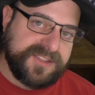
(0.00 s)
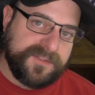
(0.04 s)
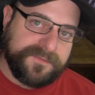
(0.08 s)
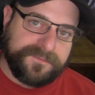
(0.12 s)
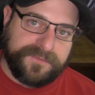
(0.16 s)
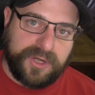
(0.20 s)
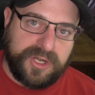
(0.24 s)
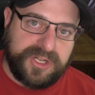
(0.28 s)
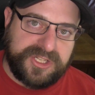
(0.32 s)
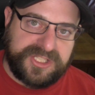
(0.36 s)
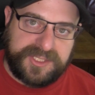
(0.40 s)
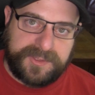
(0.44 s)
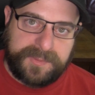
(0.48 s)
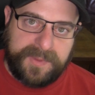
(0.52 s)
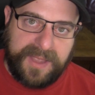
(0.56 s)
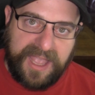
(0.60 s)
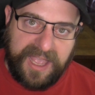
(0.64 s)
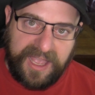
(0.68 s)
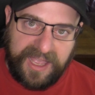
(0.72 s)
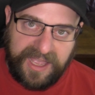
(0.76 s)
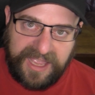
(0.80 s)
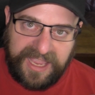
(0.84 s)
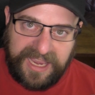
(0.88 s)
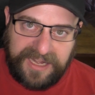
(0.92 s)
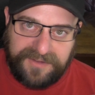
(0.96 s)
that's the first
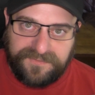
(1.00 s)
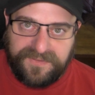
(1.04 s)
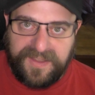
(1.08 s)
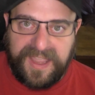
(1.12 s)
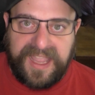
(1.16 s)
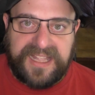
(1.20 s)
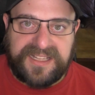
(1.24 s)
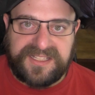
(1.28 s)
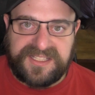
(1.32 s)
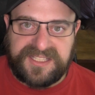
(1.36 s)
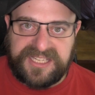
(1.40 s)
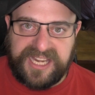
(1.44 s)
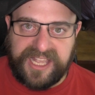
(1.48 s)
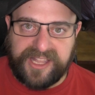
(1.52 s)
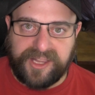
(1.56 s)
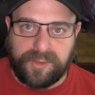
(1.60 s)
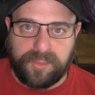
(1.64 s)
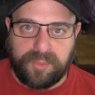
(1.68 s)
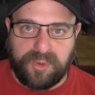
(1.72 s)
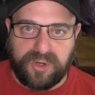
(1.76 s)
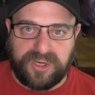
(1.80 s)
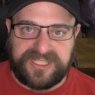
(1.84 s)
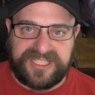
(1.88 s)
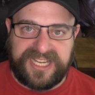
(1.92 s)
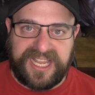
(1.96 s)
advanced
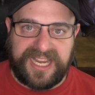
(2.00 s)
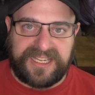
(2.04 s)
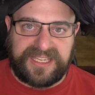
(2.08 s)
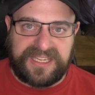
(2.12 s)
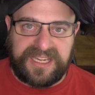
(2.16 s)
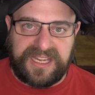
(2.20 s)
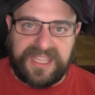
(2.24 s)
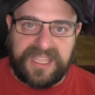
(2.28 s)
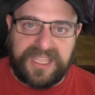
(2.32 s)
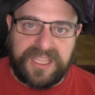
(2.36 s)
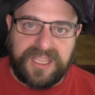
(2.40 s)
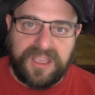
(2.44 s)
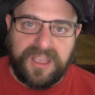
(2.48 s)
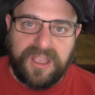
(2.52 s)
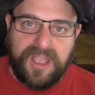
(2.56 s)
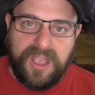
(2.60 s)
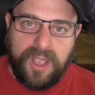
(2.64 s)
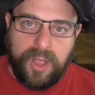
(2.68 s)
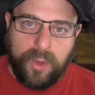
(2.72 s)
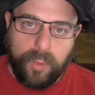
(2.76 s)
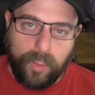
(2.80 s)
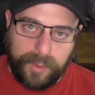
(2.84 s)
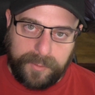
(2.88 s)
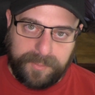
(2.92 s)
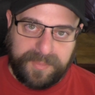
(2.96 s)
teleport technique,
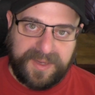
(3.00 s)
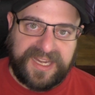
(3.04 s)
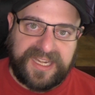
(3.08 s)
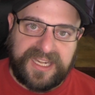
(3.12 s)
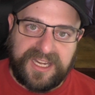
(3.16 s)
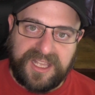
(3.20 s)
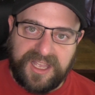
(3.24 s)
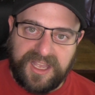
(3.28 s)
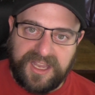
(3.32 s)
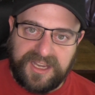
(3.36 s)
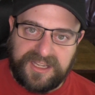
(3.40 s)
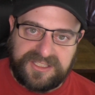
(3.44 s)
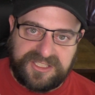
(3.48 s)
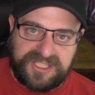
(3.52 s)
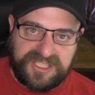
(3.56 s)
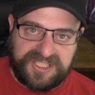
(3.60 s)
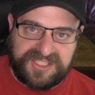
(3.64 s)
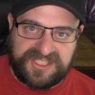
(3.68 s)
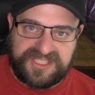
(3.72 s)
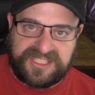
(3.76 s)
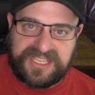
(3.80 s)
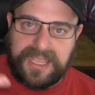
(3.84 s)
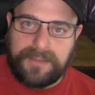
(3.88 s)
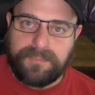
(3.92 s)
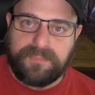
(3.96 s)
would be
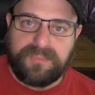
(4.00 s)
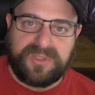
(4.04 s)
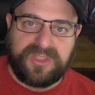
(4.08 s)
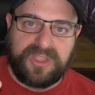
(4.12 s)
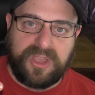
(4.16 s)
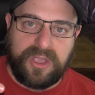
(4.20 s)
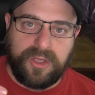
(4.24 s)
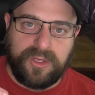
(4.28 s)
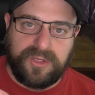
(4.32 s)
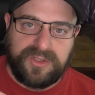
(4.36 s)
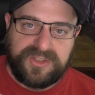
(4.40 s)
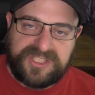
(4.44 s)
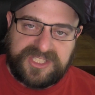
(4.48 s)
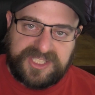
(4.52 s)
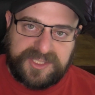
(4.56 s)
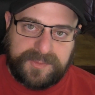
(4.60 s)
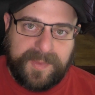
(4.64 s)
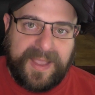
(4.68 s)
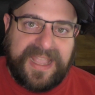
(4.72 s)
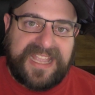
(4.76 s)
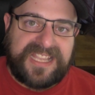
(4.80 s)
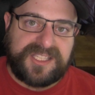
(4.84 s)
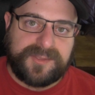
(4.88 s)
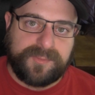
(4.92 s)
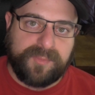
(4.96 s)
to skip those
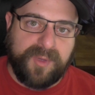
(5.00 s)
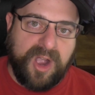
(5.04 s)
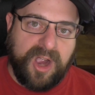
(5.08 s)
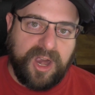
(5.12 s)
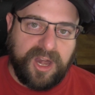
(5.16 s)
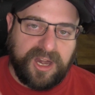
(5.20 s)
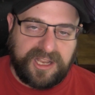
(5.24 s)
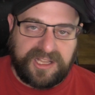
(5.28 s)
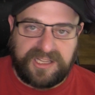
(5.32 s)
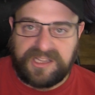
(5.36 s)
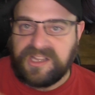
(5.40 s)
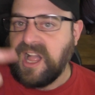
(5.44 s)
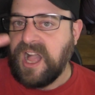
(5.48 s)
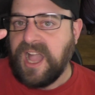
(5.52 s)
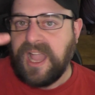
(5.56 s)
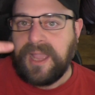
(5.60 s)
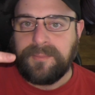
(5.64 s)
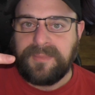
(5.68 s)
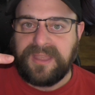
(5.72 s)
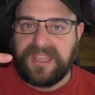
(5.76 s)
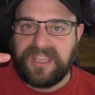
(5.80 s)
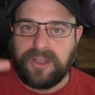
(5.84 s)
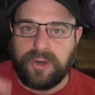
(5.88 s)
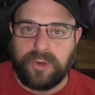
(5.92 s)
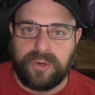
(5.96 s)
spacebar
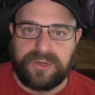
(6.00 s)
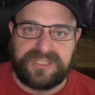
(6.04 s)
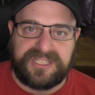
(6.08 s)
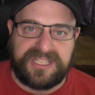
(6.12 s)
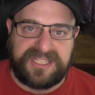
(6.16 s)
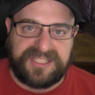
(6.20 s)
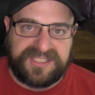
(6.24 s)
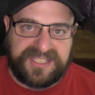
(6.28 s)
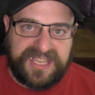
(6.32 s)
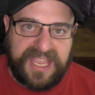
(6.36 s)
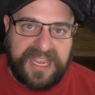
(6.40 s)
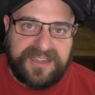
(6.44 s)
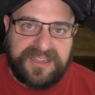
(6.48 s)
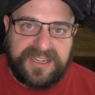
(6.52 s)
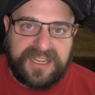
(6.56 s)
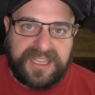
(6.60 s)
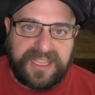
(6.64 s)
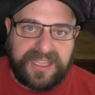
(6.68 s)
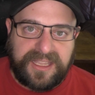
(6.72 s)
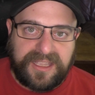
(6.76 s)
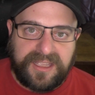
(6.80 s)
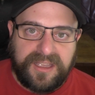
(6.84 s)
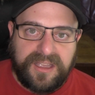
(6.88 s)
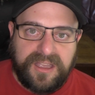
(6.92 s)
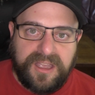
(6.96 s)
climbing or
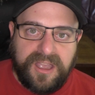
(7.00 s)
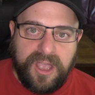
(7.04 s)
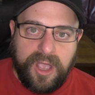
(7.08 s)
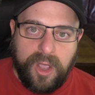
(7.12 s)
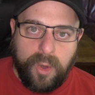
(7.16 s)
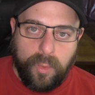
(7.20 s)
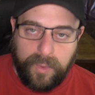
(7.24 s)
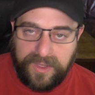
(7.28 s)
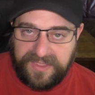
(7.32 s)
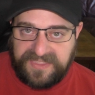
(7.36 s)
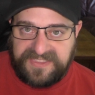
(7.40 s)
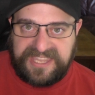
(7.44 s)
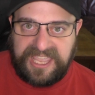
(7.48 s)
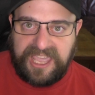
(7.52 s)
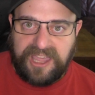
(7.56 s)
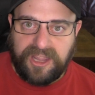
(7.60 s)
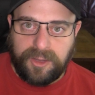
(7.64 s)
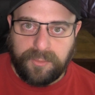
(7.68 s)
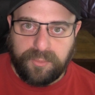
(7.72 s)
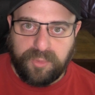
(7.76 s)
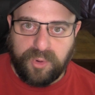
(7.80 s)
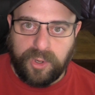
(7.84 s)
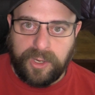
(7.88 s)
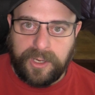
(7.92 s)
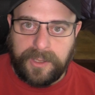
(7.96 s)
descending with
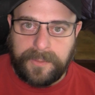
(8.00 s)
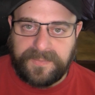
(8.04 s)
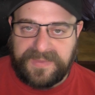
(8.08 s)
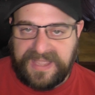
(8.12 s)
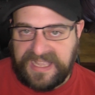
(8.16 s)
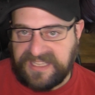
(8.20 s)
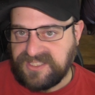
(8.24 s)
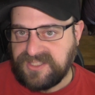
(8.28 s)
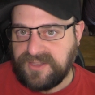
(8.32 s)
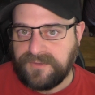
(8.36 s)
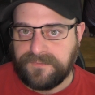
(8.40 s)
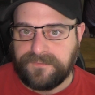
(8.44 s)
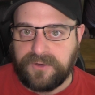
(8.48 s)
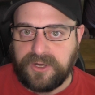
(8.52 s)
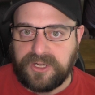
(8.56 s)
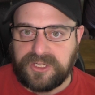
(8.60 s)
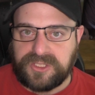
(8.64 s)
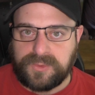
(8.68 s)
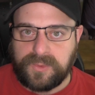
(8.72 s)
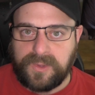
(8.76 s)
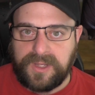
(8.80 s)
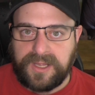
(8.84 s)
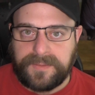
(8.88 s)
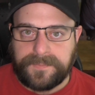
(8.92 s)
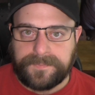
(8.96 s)
teleport. That's the
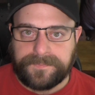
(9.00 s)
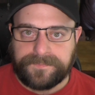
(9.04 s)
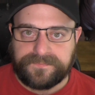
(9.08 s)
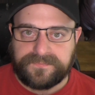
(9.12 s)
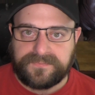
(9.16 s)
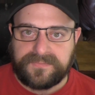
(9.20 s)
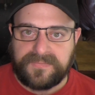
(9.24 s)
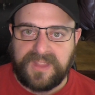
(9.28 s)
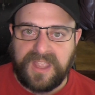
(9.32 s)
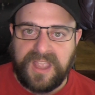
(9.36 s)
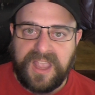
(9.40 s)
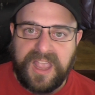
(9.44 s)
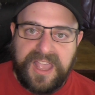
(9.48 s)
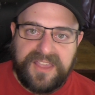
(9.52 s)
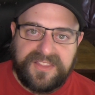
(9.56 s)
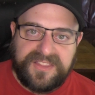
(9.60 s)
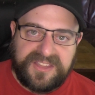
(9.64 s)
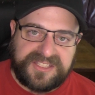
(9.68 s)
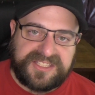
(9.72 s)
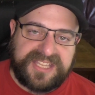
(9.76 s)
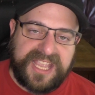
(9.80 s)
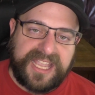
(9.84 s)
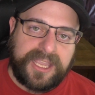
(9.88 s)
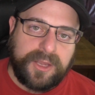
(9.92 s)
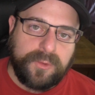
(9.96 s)
first one.
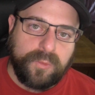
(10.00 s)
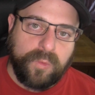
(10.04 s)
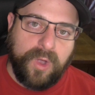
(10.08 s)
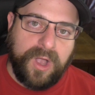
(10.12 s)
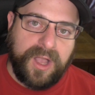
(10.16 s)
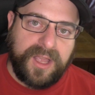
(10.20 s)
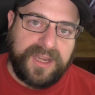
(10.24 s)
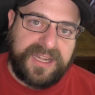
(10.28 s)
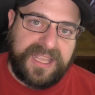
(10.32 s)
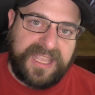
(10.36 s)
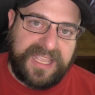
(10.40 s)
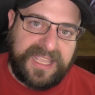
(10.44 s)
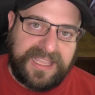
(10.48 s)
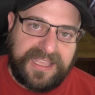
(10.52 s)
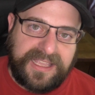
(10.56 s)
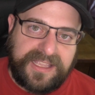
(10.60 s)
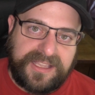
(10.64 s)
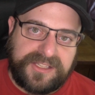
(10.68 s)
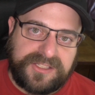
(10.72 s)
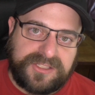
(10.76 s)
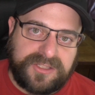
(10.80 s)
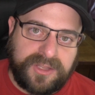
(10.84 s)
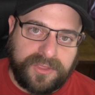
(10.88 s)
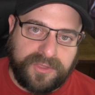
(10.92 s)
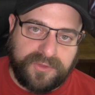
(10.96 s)
The second one
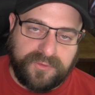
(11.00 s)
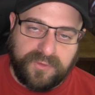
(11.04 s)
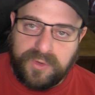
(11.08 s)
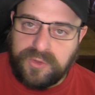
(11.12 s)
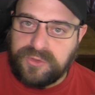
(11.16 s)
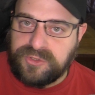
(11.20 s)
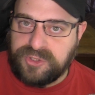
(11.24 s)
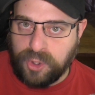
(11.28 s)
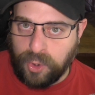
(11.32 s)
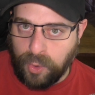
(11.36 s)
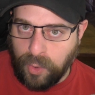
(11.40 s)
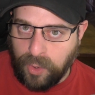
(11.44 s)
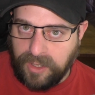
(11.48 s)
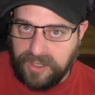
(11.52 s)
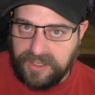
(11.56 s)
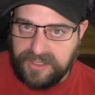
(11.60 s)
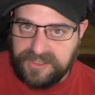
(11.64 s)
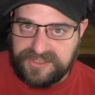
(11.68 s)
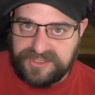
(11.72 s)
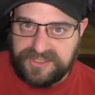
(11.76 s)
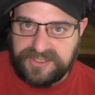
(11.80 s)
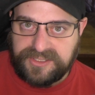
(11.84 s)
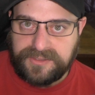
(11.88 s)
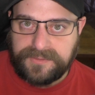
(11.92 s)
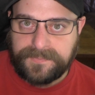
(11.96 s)
is through
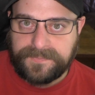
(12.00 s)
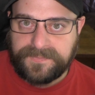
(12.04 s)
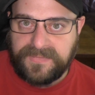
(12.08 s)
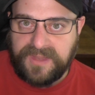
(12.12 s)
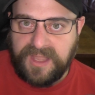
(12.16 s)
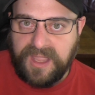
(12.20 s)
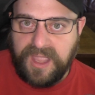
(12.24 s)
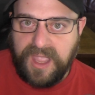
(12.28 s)
doors.